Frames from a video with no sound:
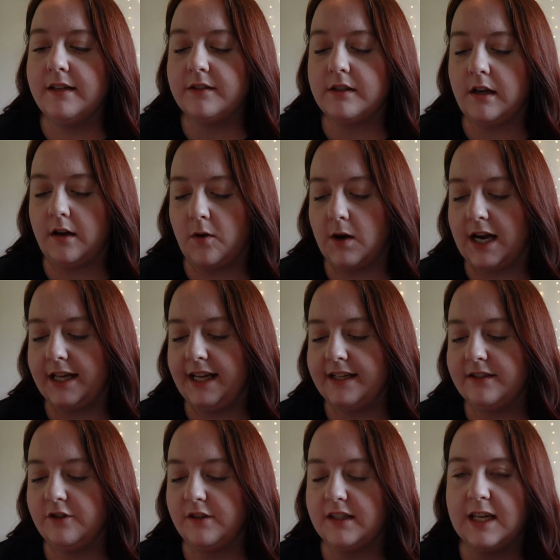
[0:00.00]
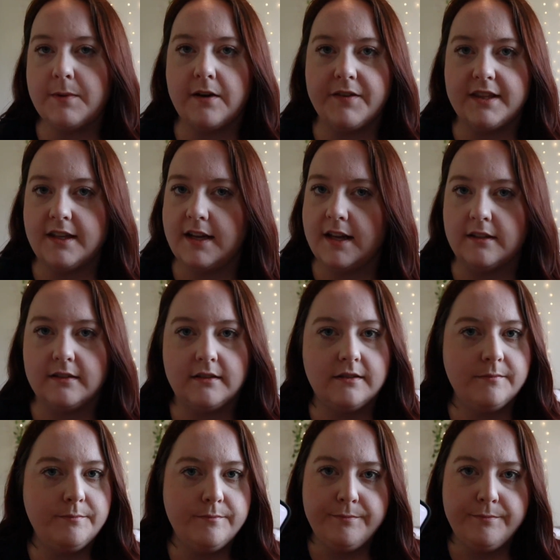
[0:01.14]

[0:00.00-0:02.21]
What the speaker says: so I like to just keep everything else